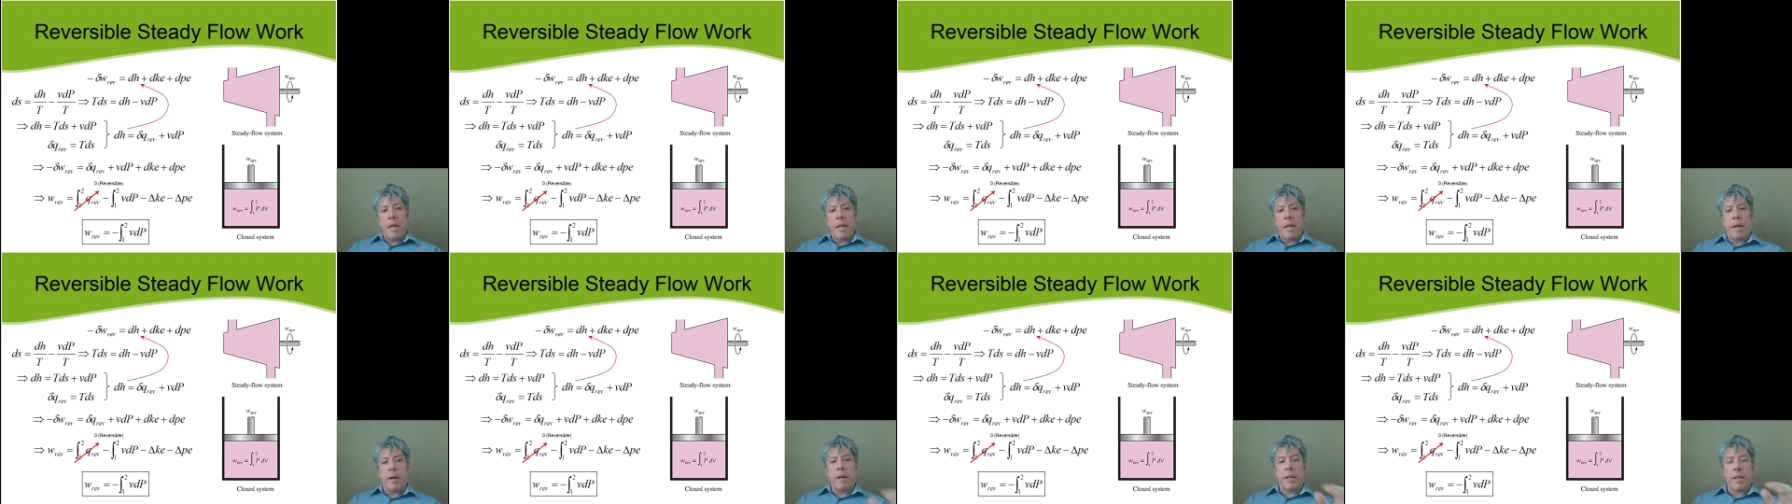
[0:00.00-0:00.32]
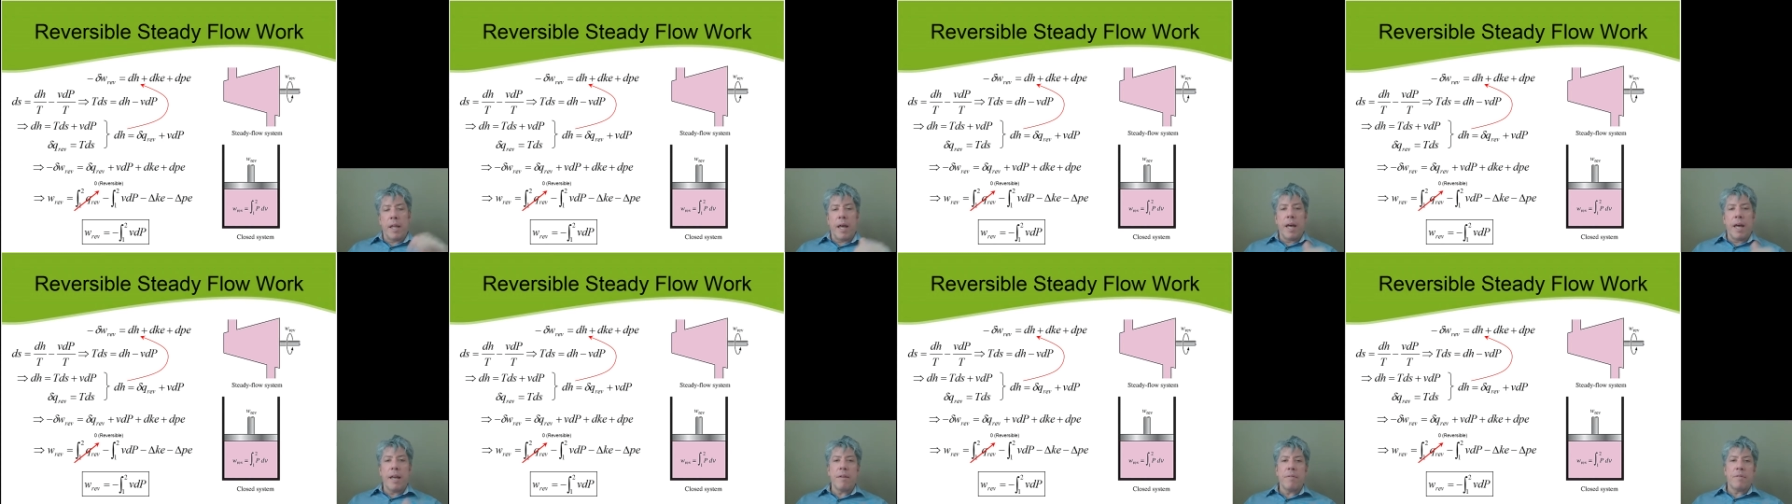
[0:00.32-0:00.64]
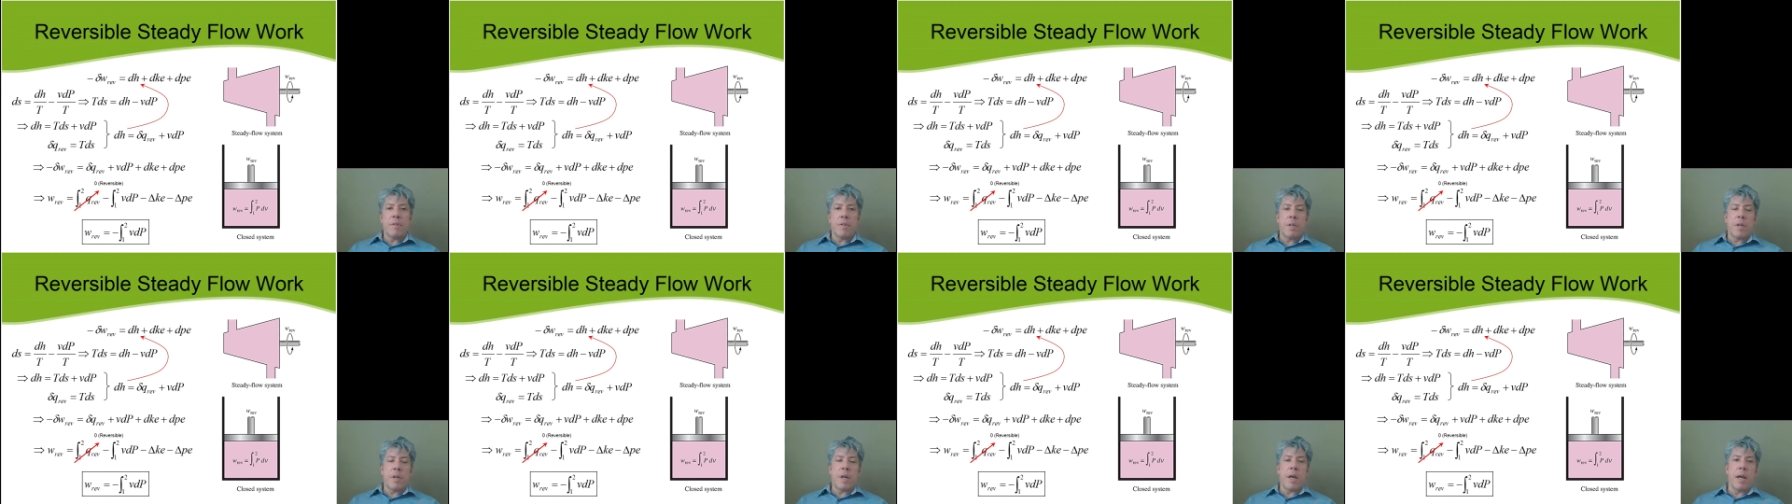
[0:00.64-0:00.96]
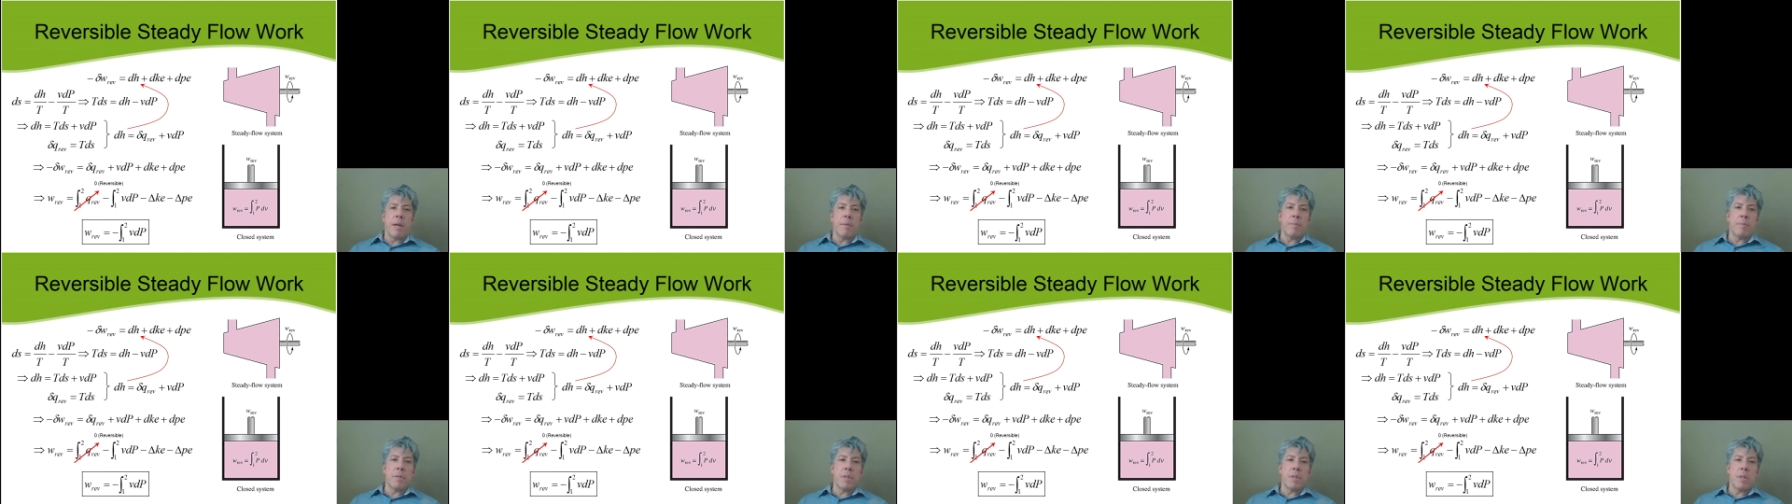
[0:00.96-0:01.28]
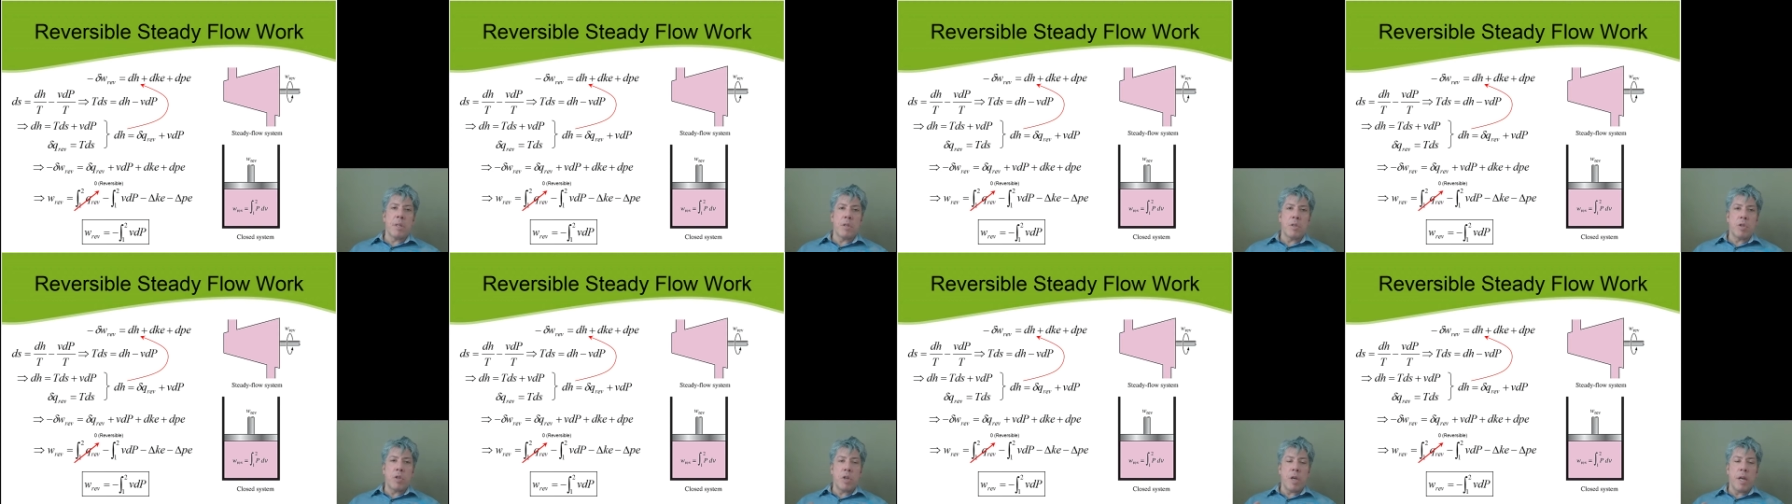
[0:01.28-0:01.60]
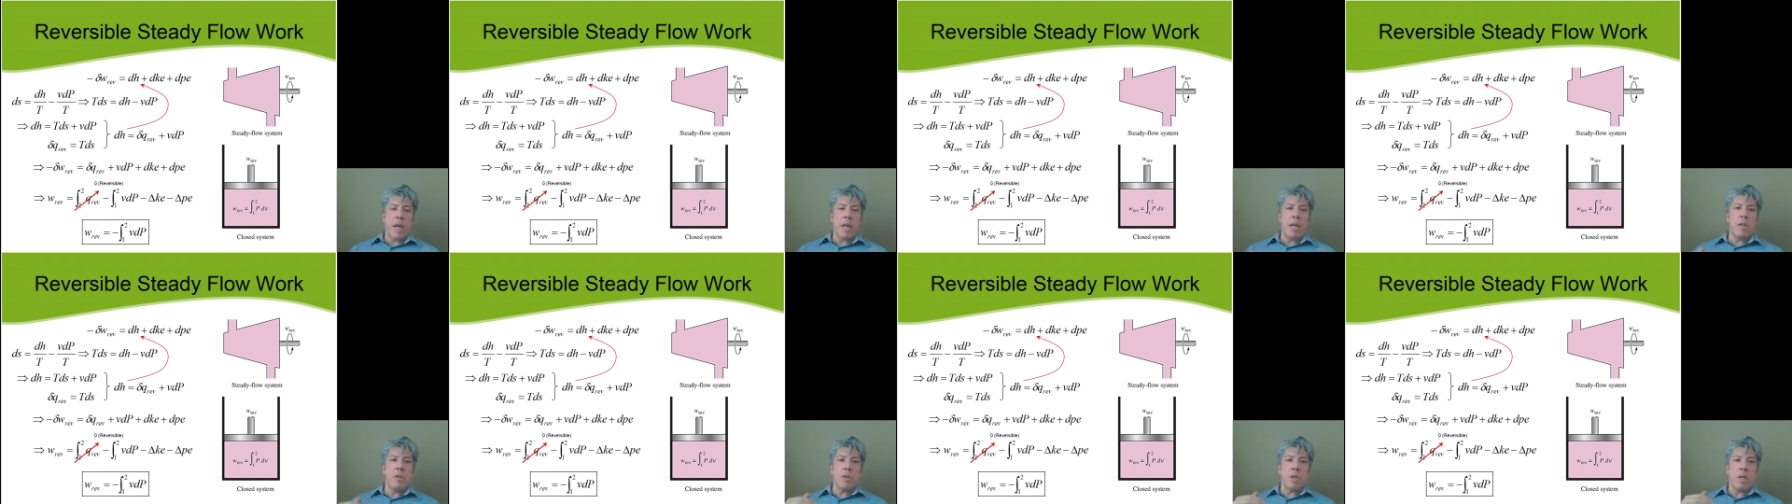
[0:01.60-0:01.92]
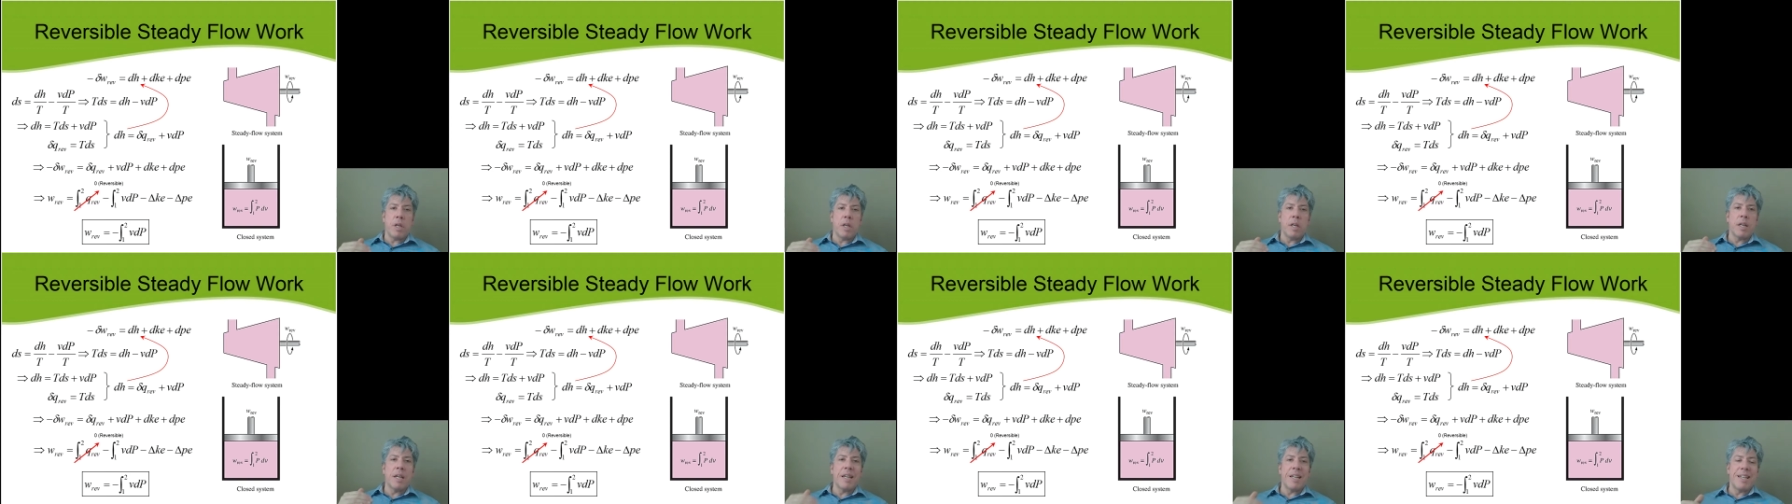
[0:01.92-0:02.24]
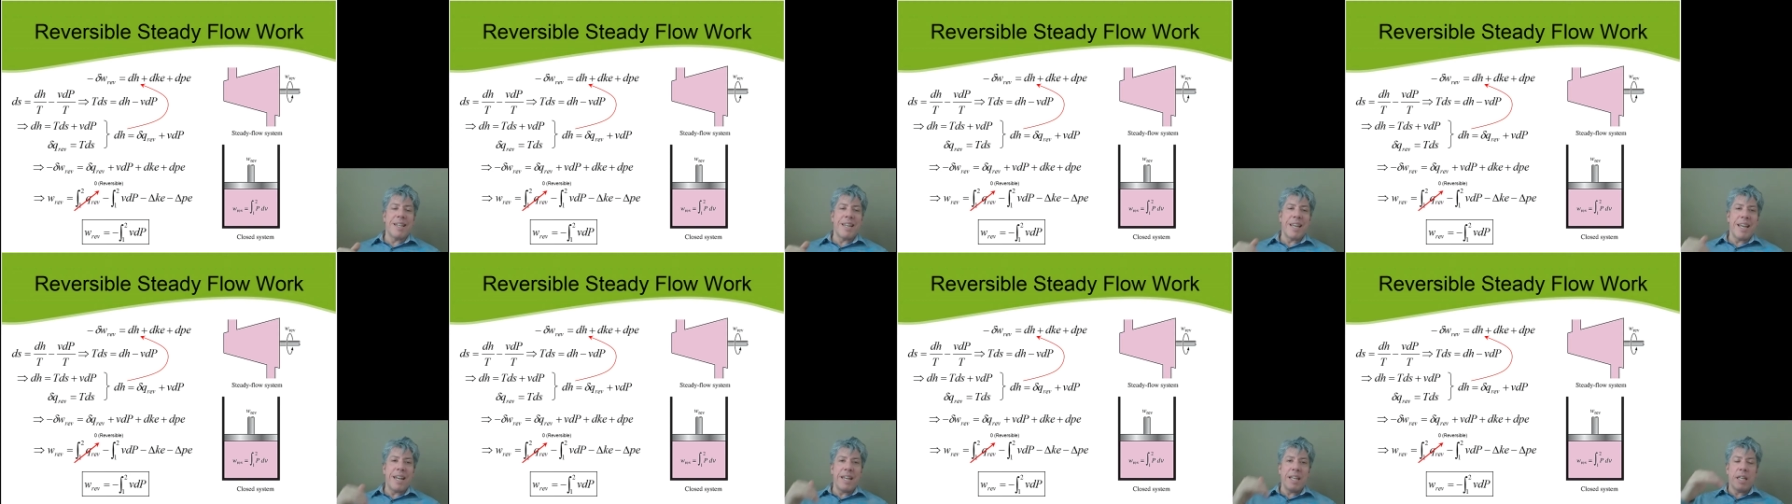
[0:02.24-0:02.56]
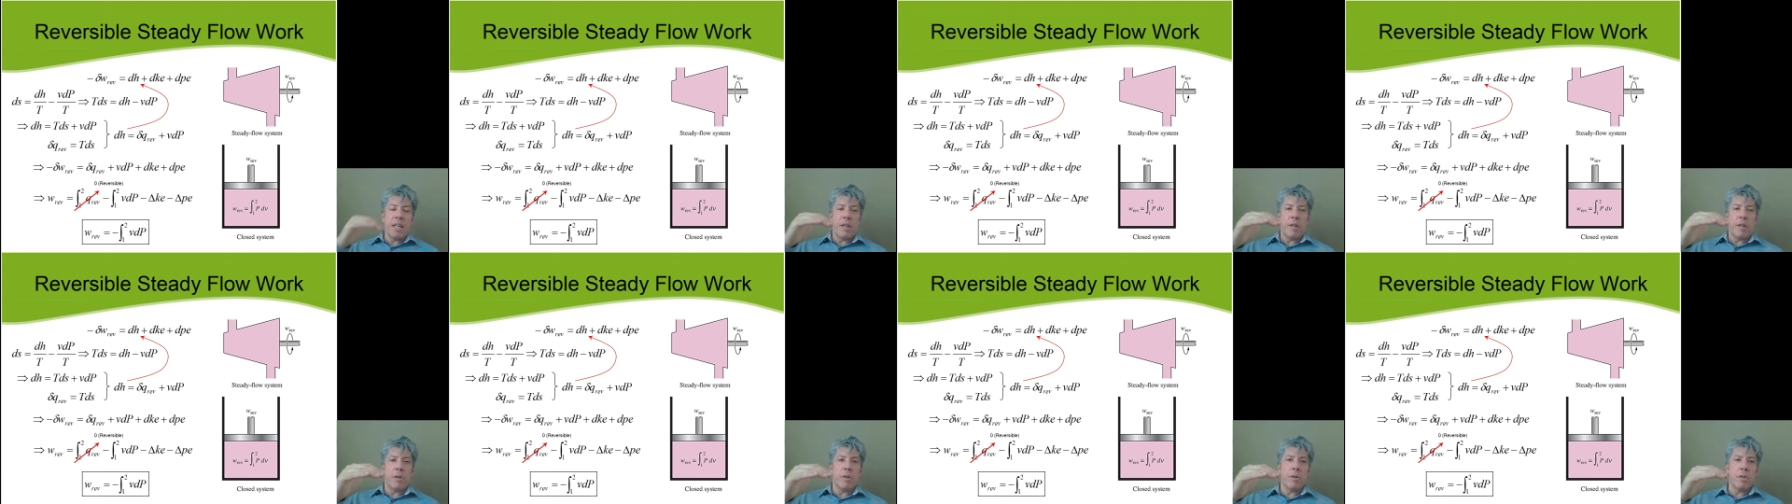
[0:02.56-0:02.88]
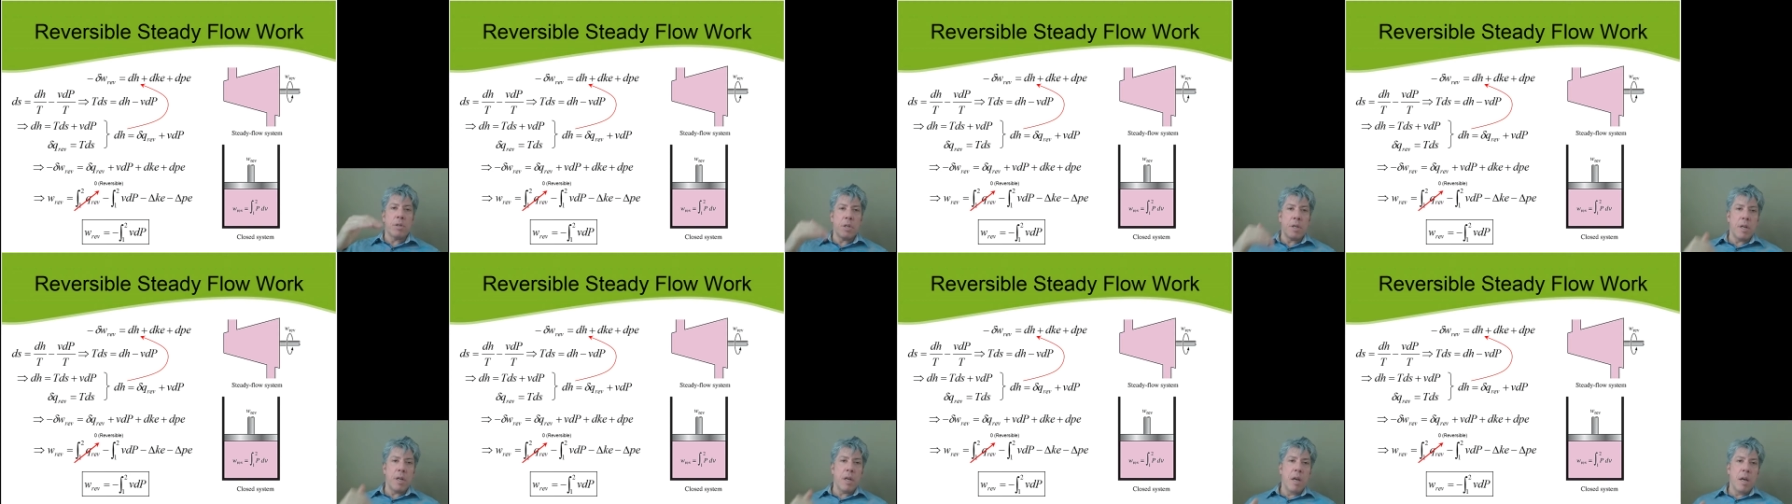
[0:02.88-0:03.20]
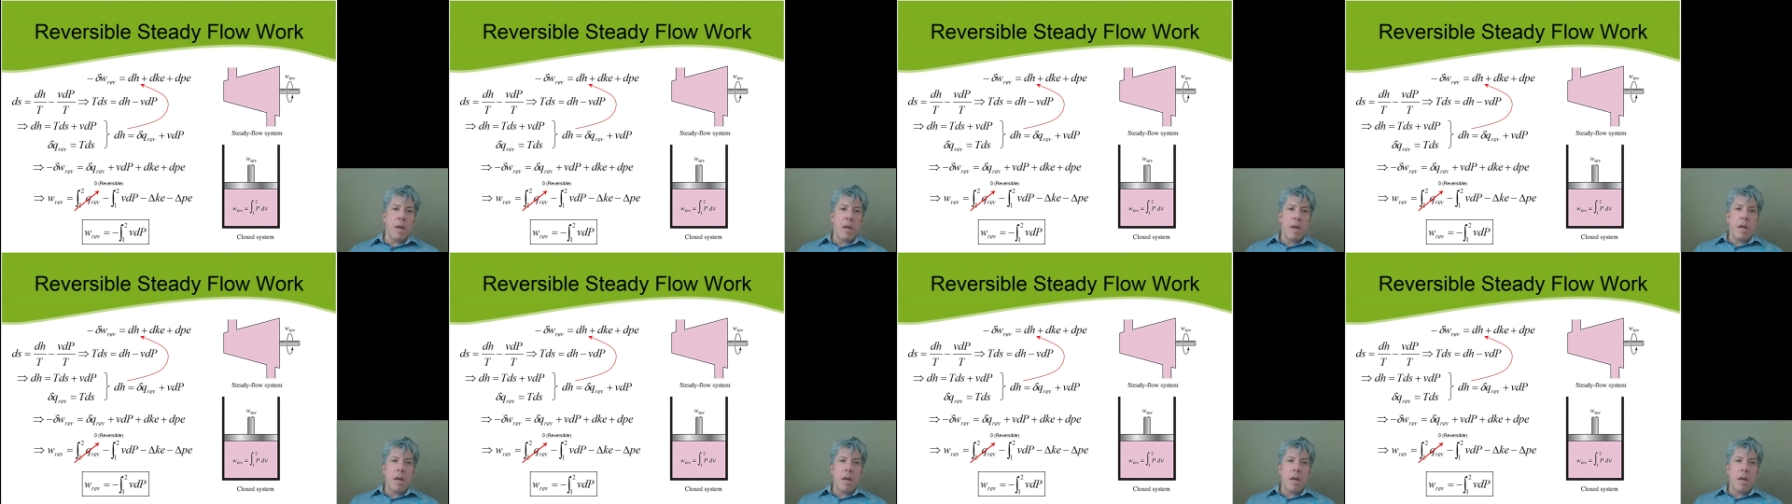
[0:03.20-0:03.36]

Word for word: Now, a lot of times the change in kinetic energy